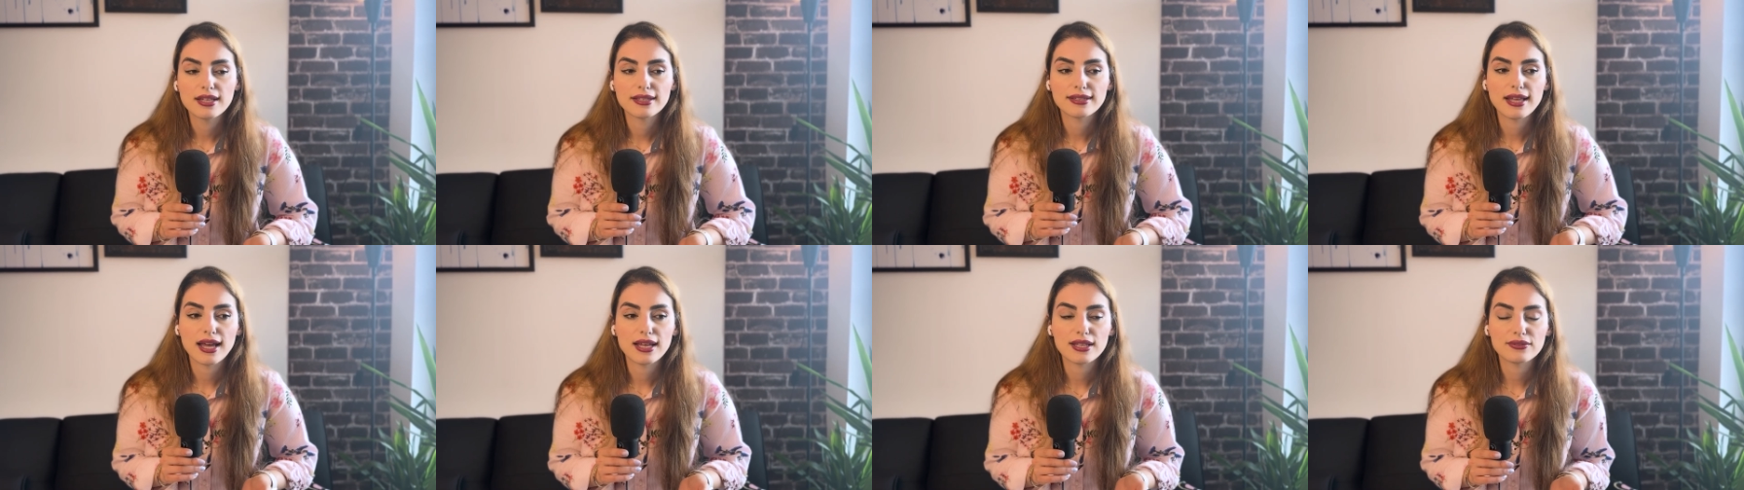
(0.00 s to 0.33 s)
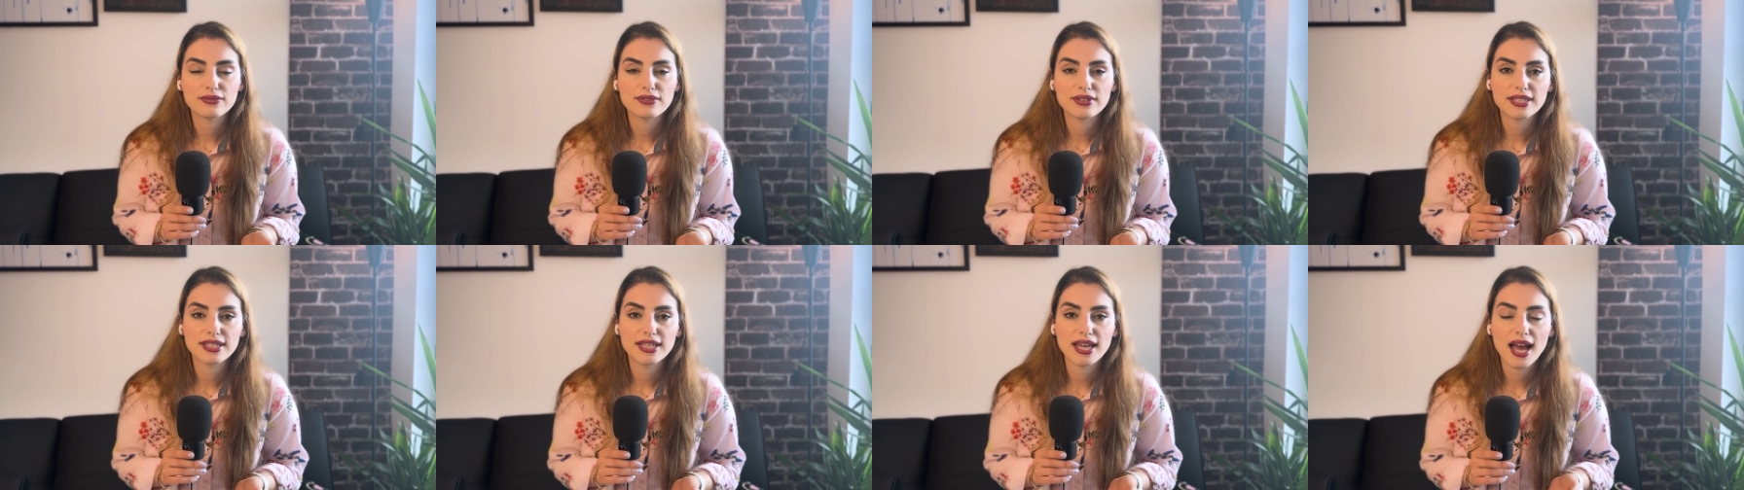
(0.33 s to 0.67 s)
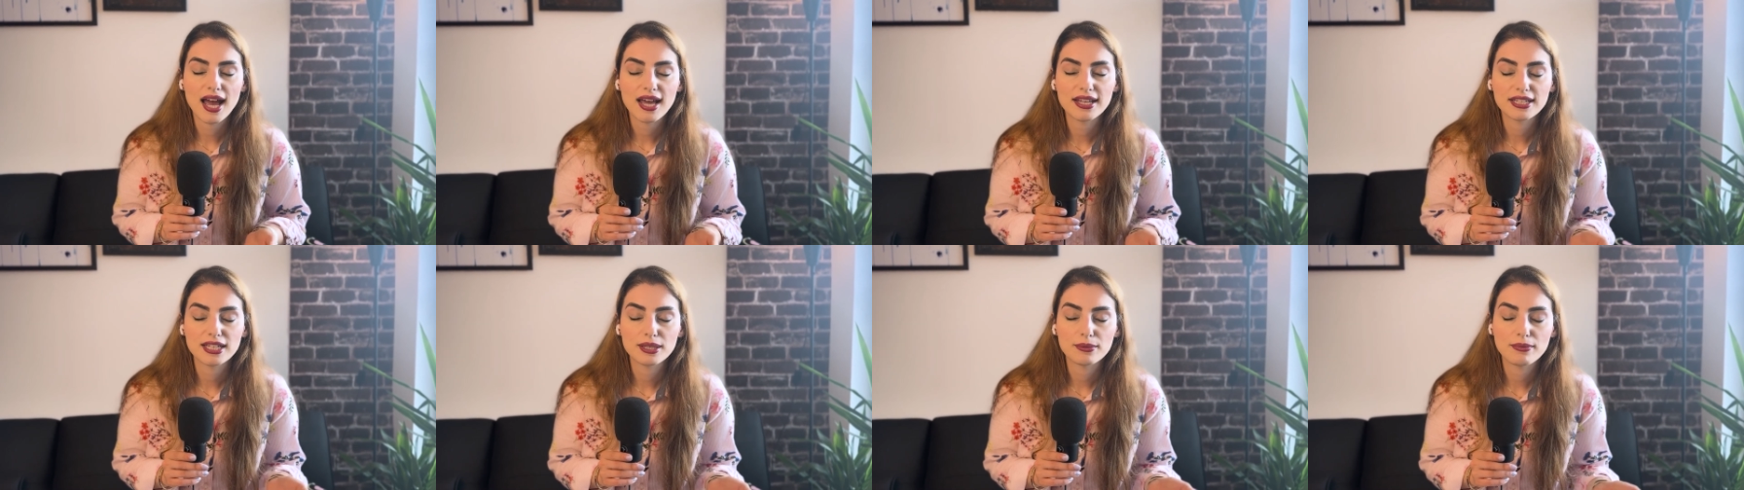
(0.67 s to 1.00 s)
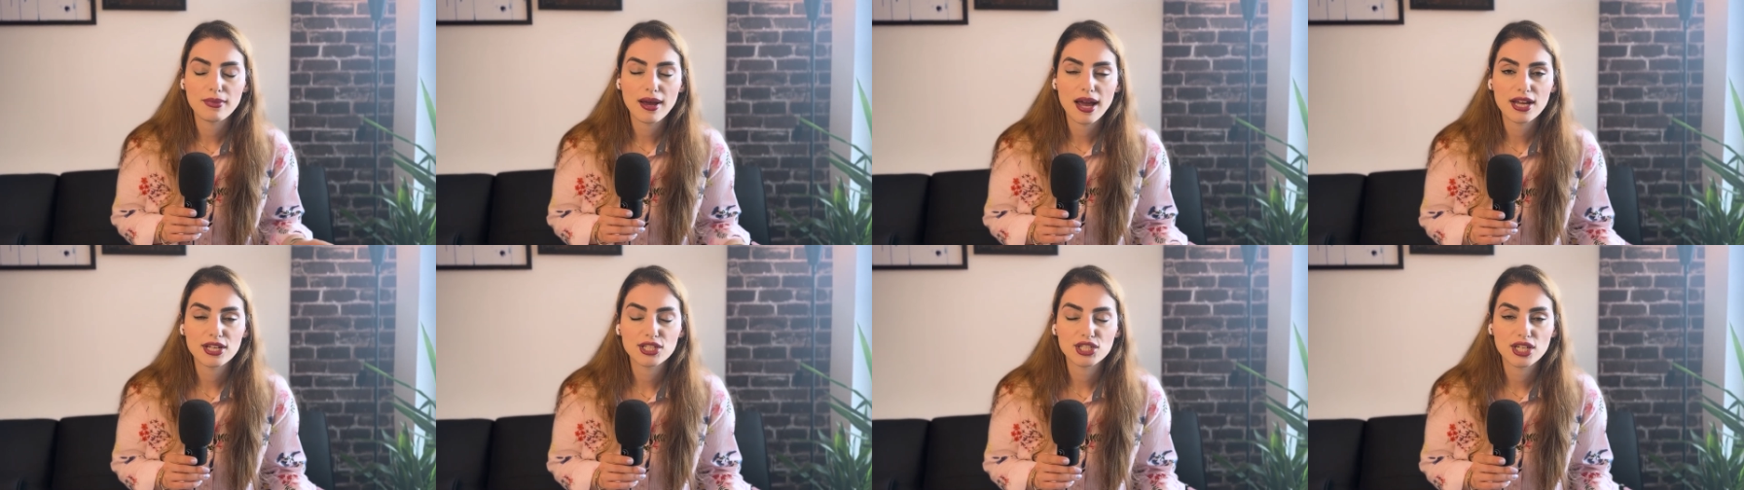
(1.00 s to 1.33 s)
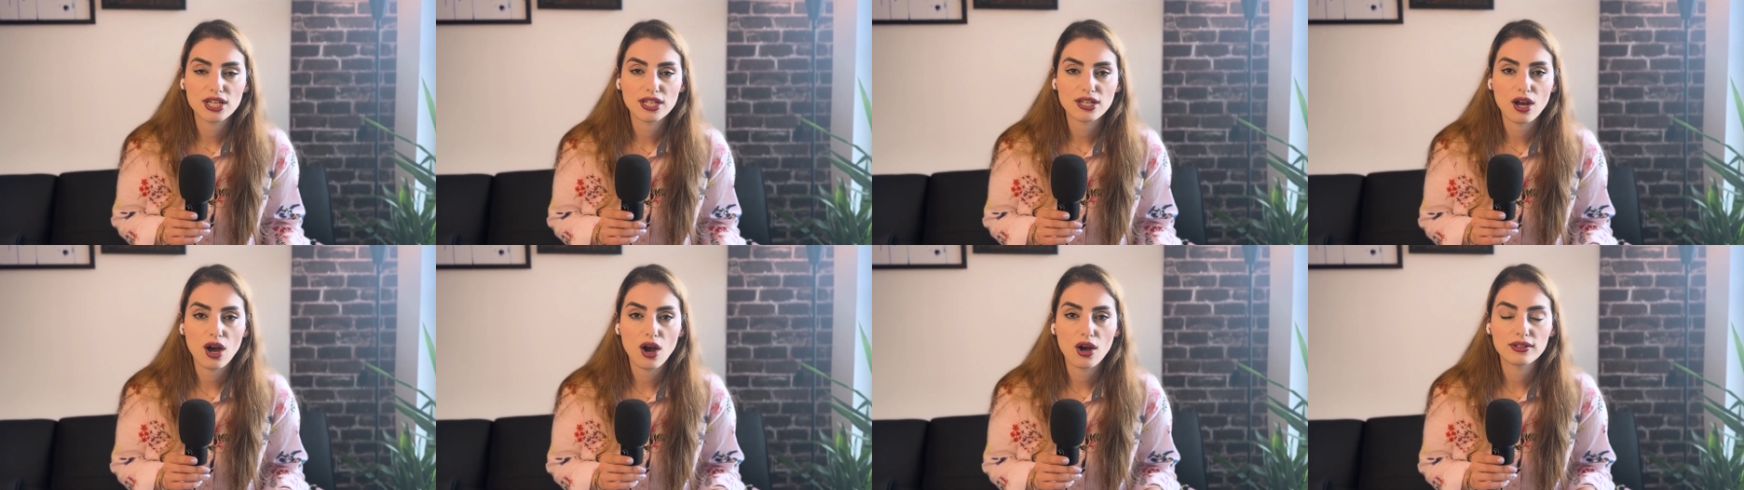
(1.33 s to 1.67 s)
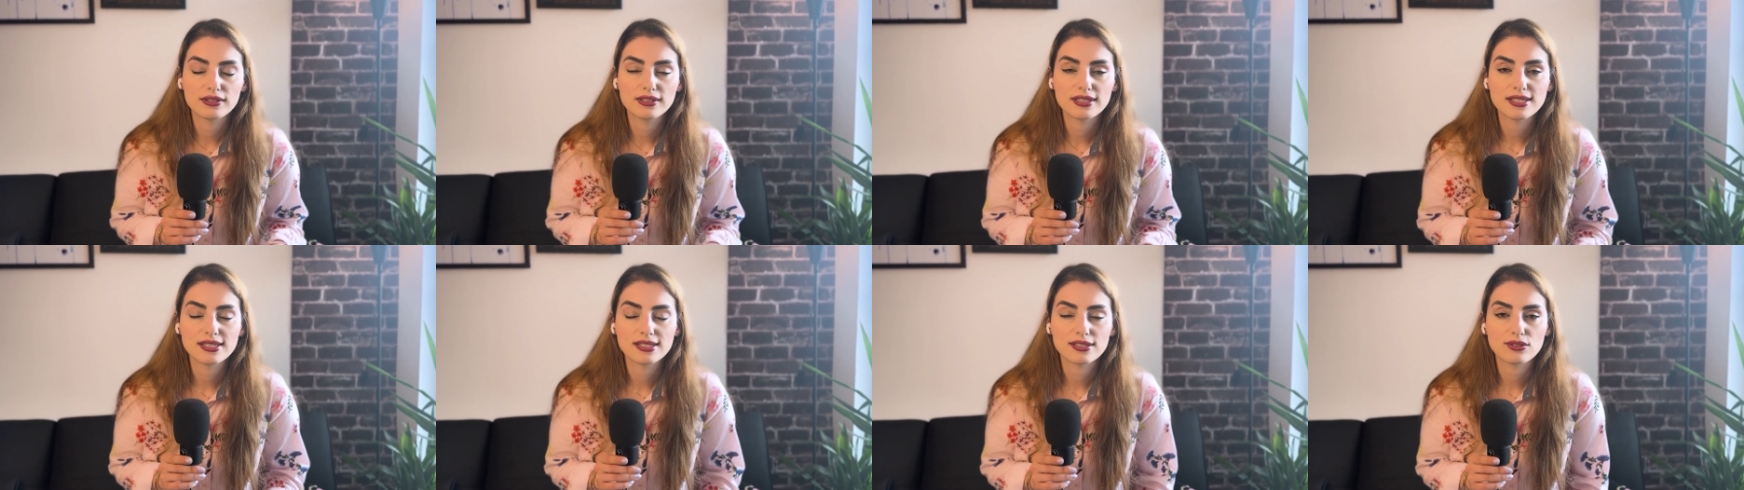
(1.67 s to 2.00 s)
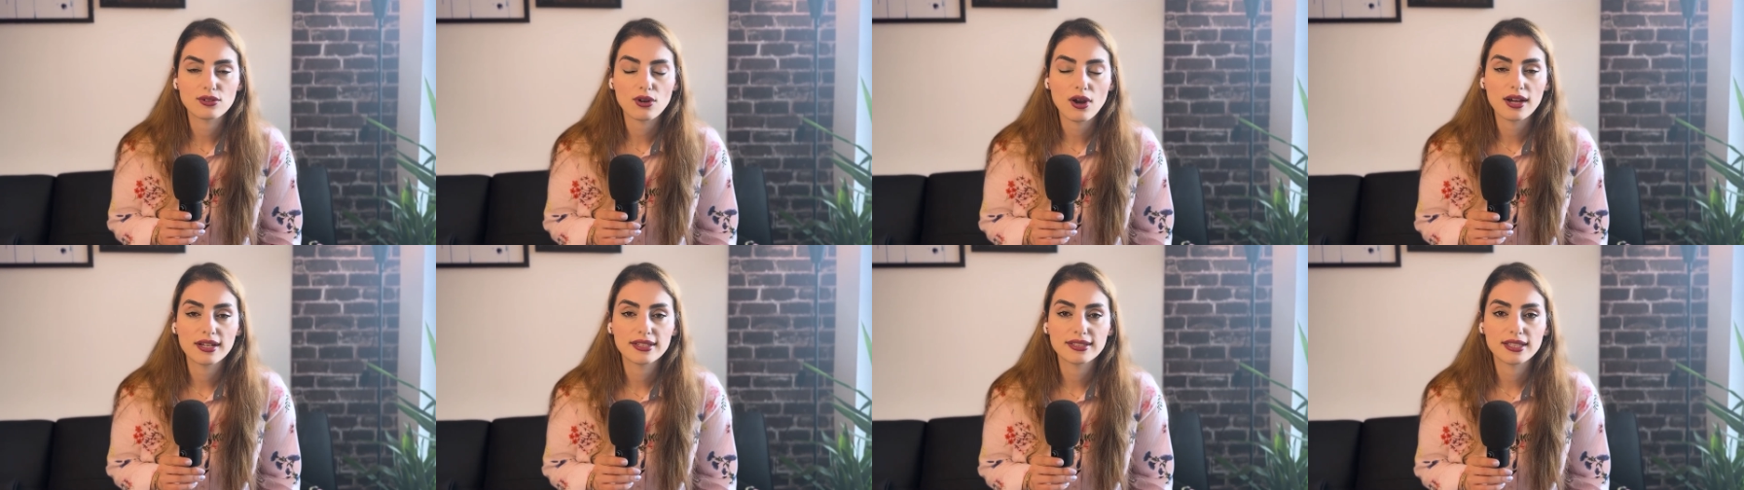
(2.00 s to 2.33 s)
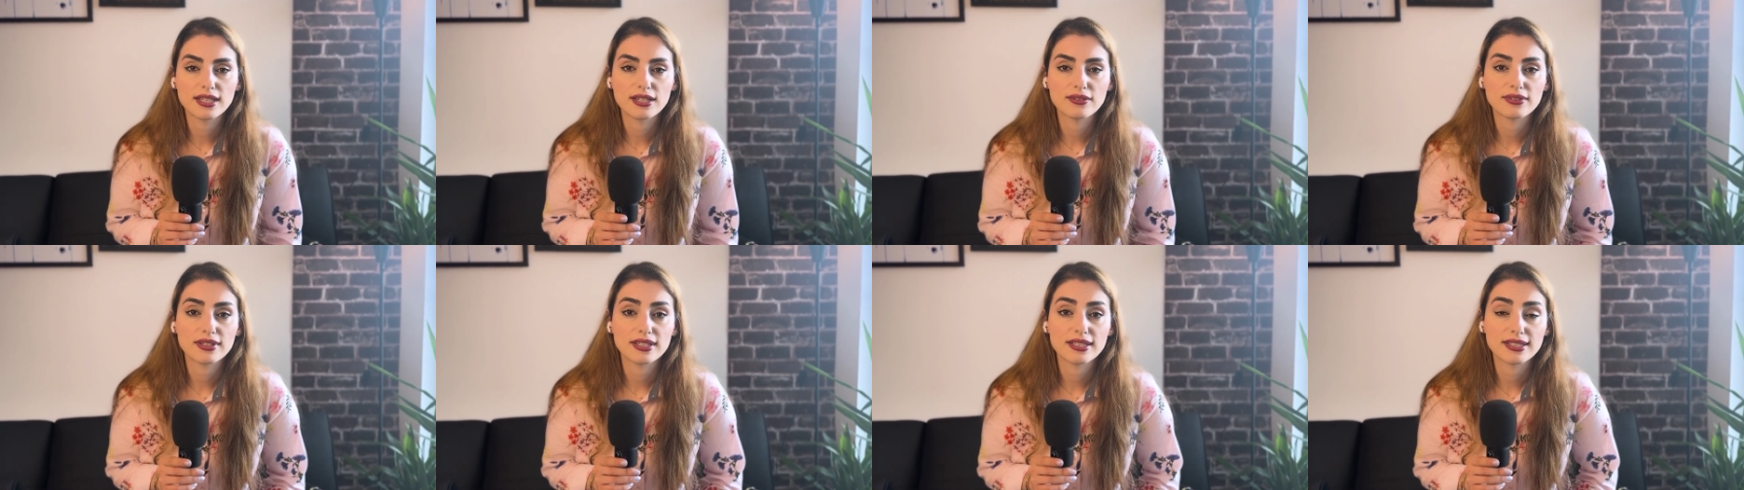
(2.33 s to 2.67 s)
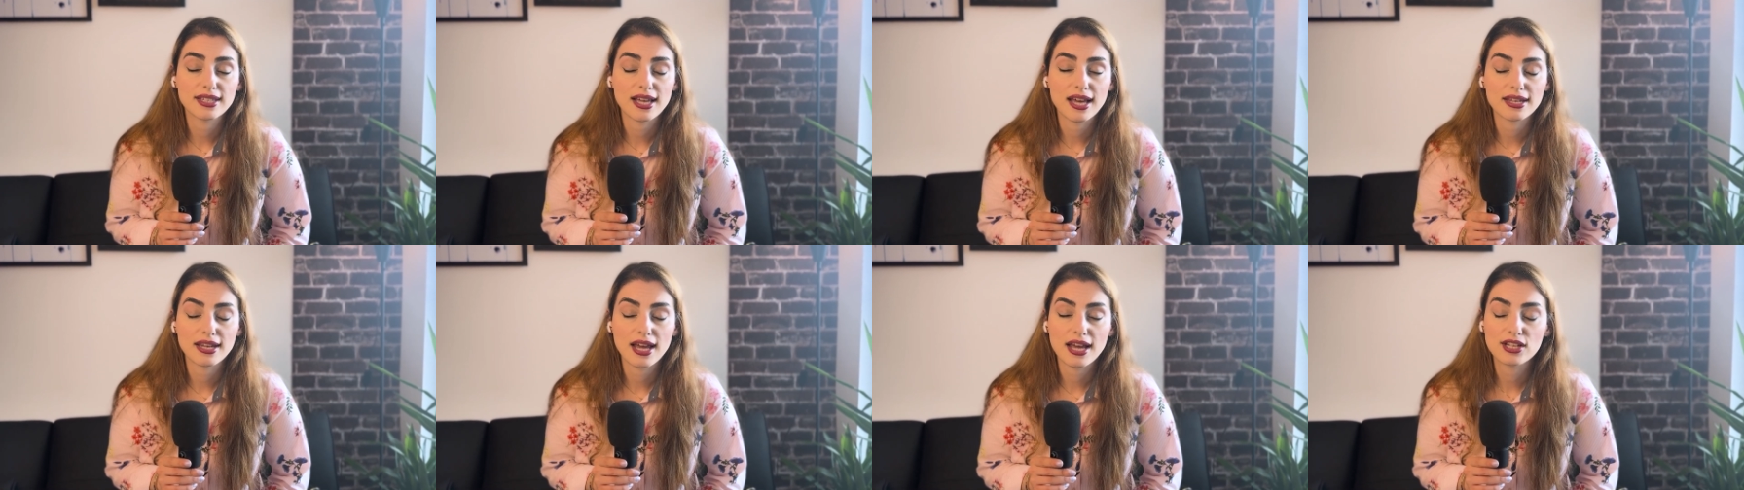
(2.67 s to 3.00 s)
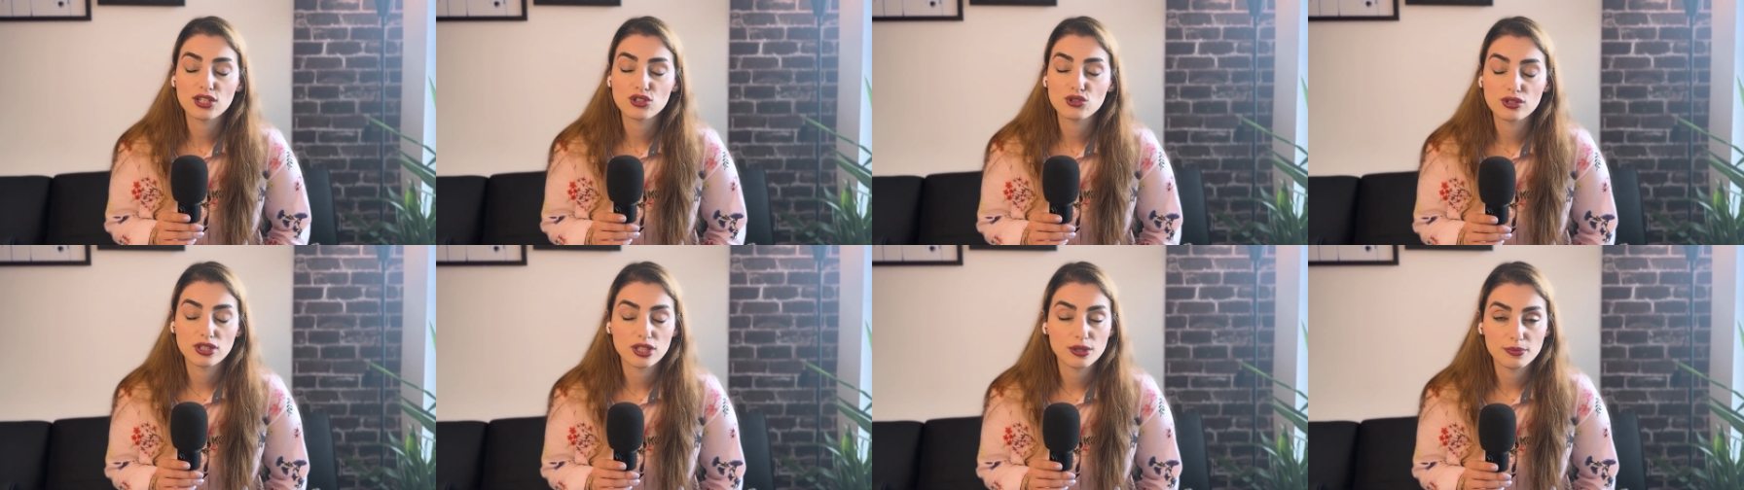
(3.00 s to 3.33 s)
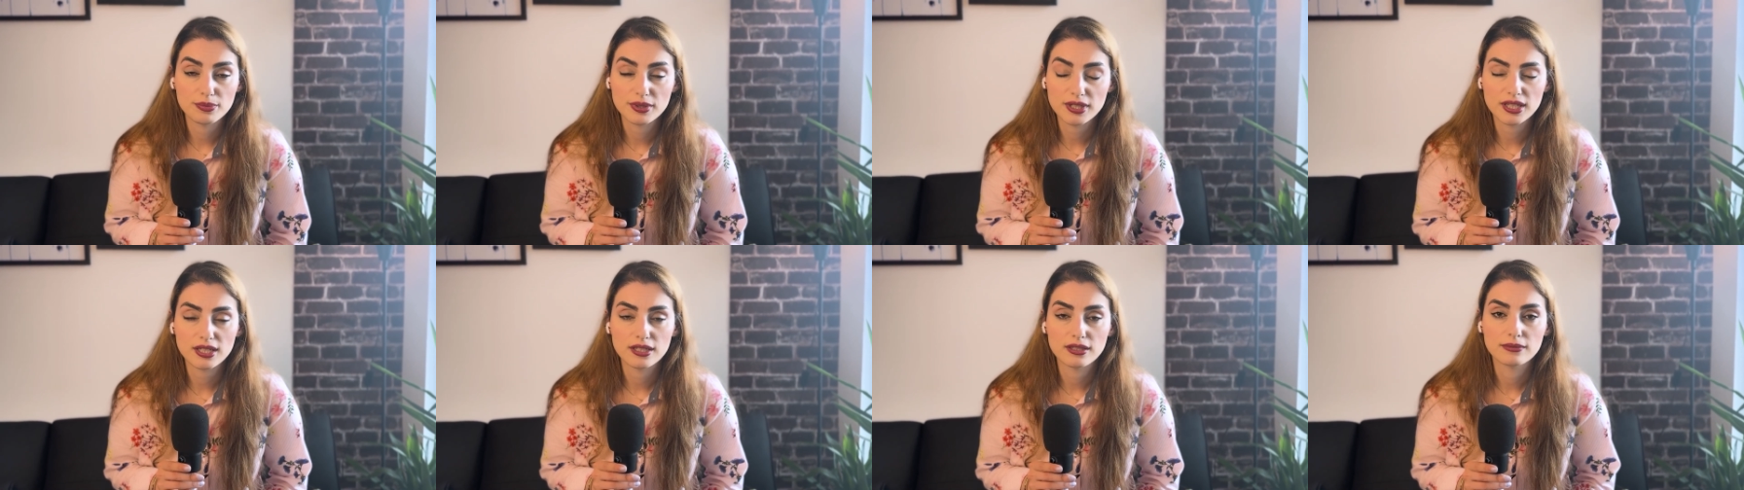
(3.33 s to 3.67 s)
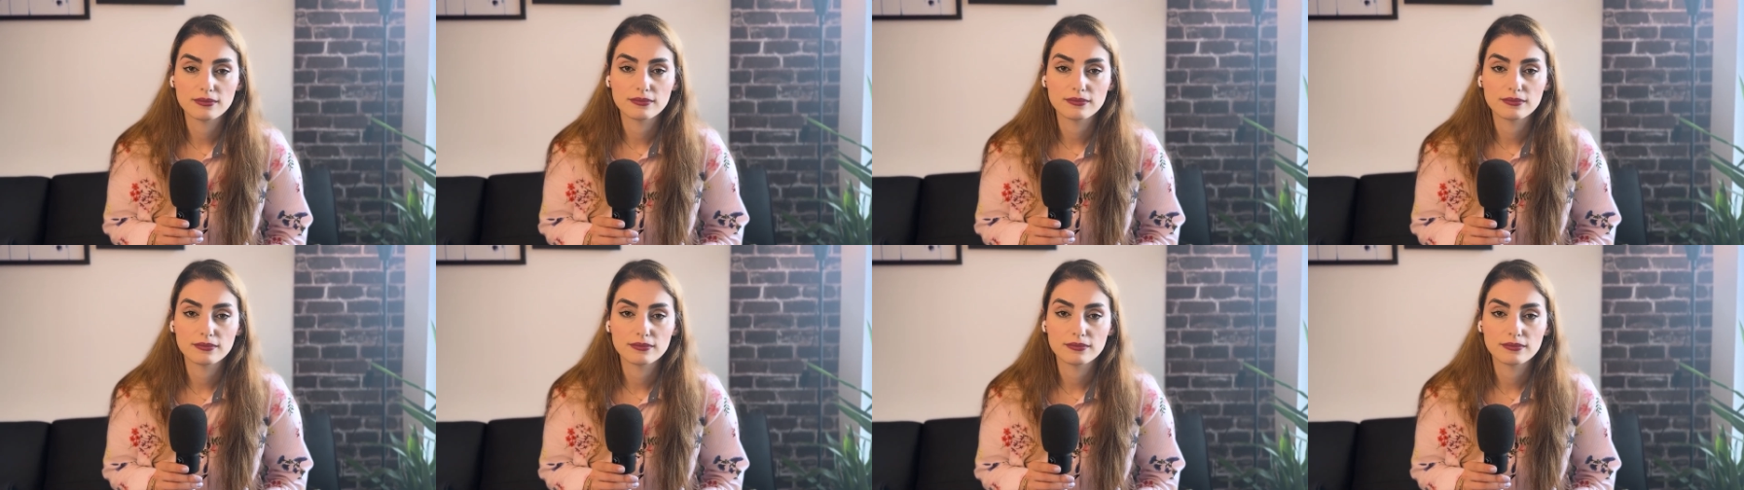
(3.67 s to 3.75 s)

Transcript: that we can't imagine how destructive it can actually be.